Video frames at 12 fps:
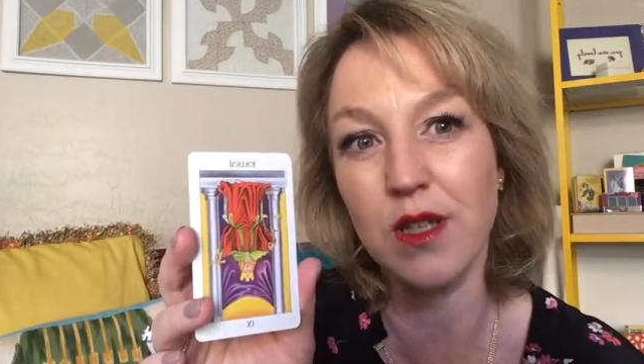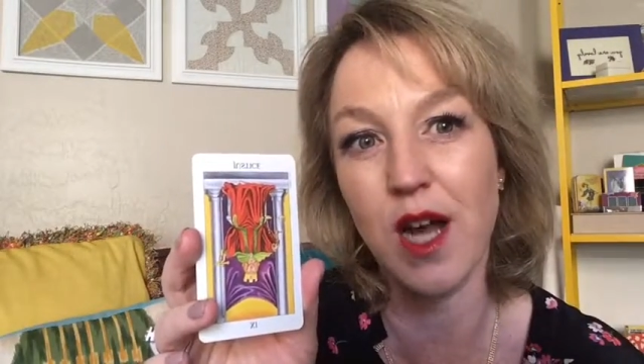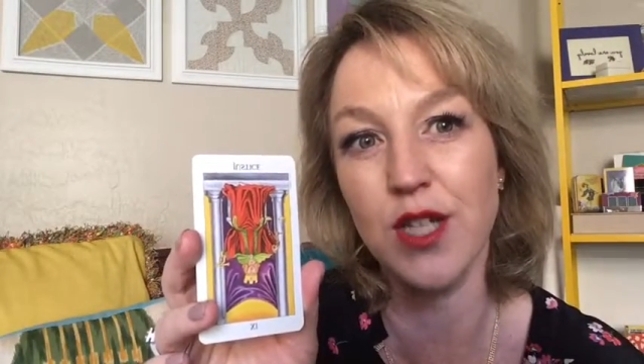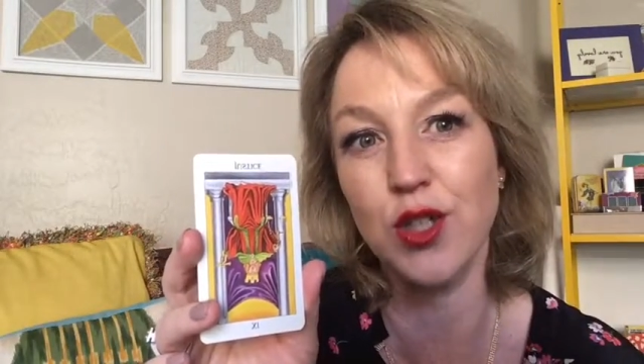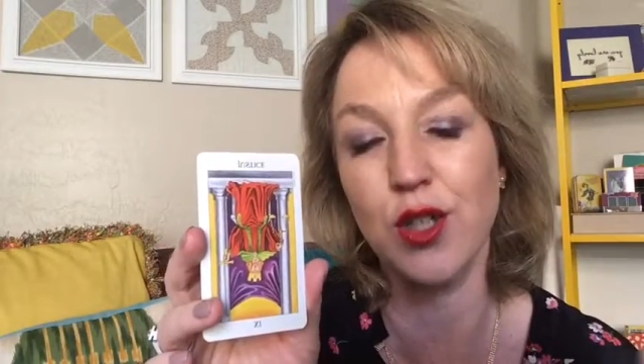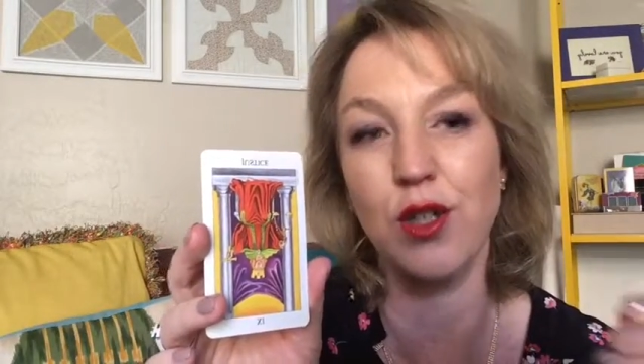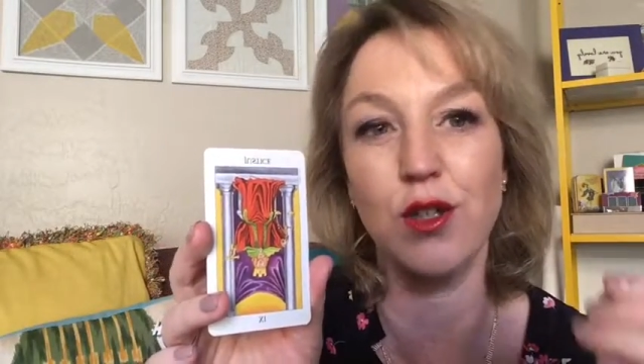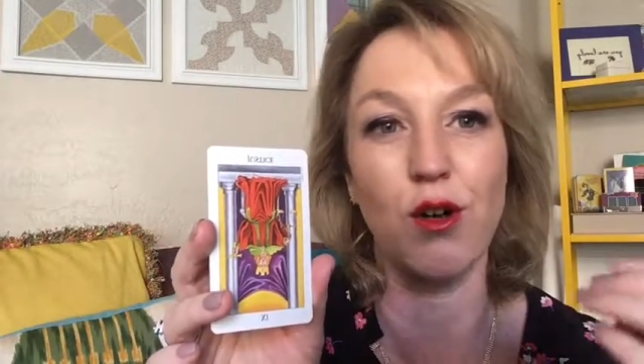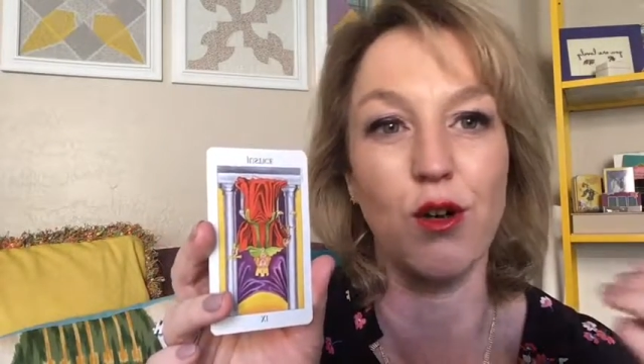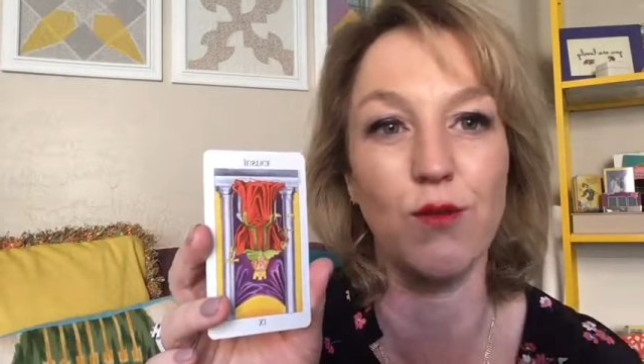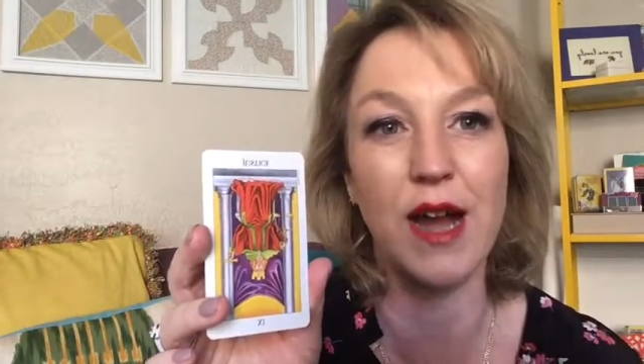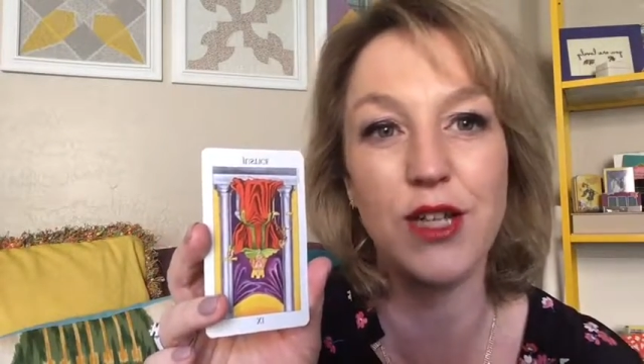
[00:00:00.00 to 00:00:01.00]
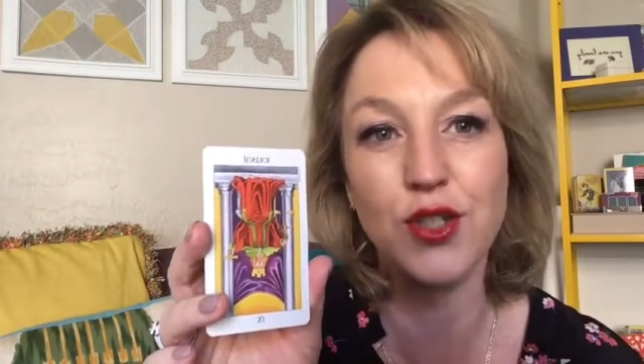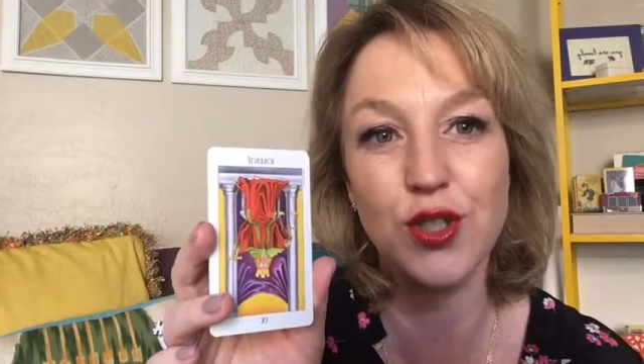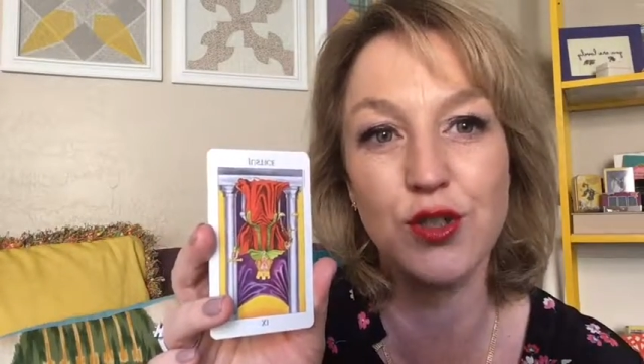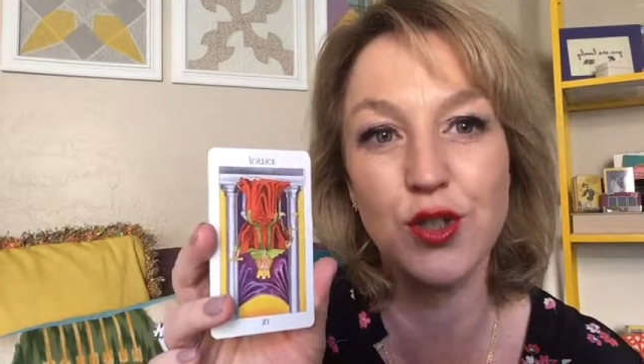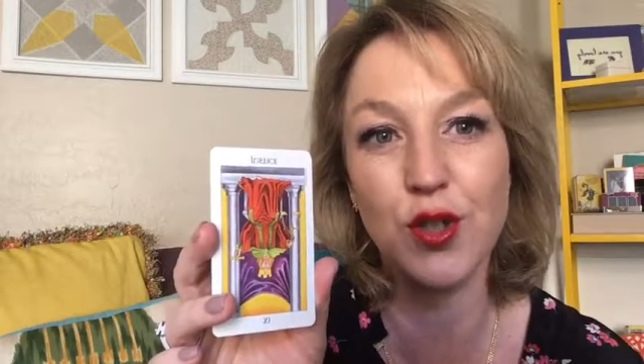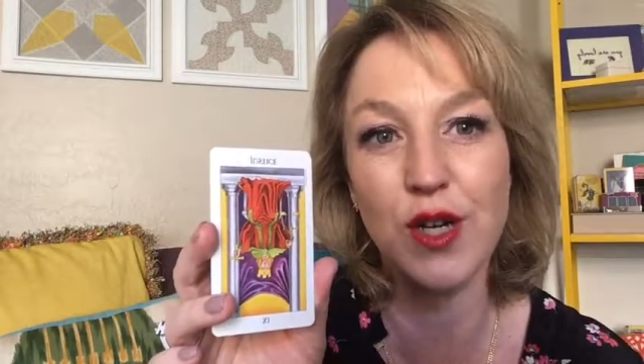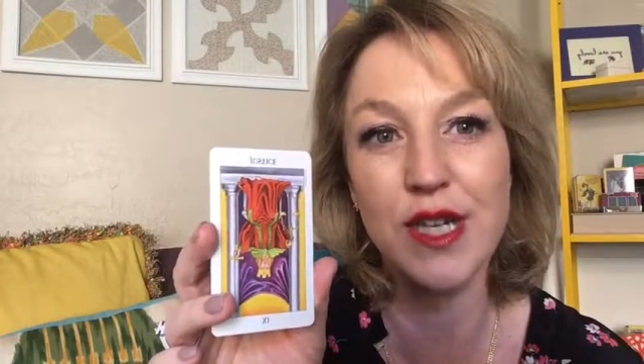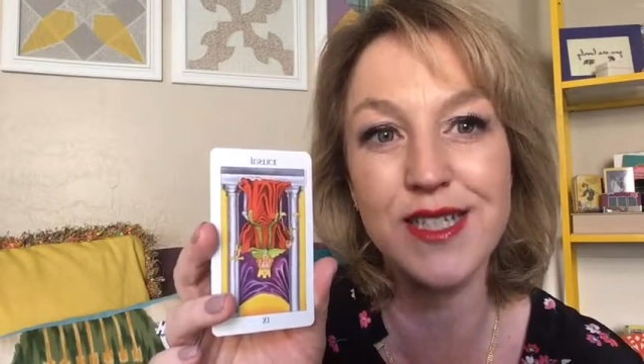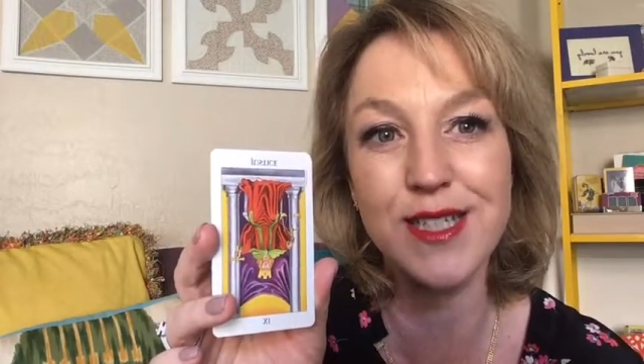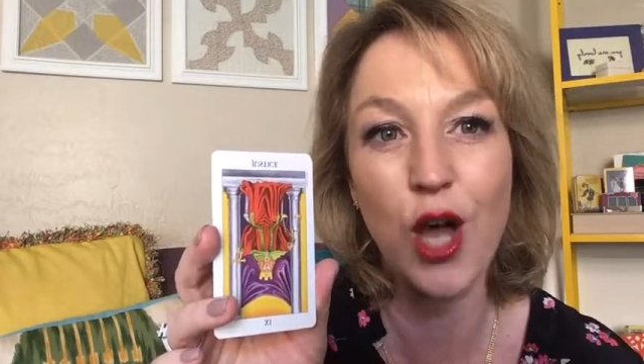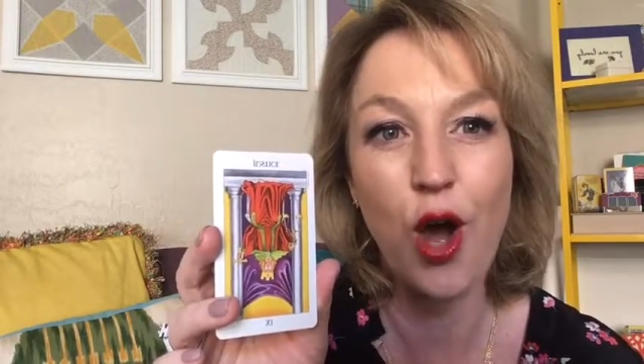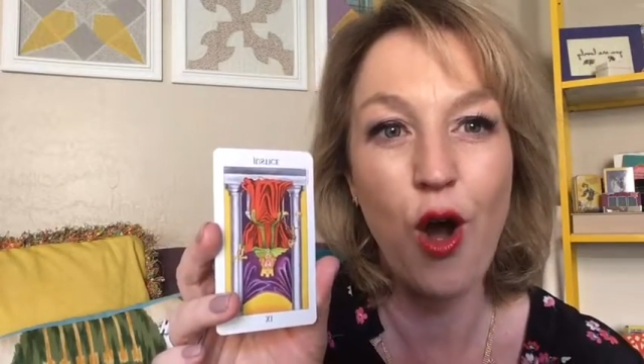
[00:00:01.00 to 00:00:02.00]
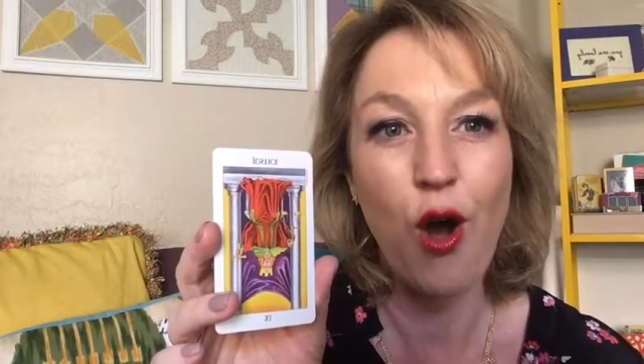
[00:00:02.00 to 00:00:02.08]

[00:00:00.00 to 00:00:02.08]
logical or rational choice,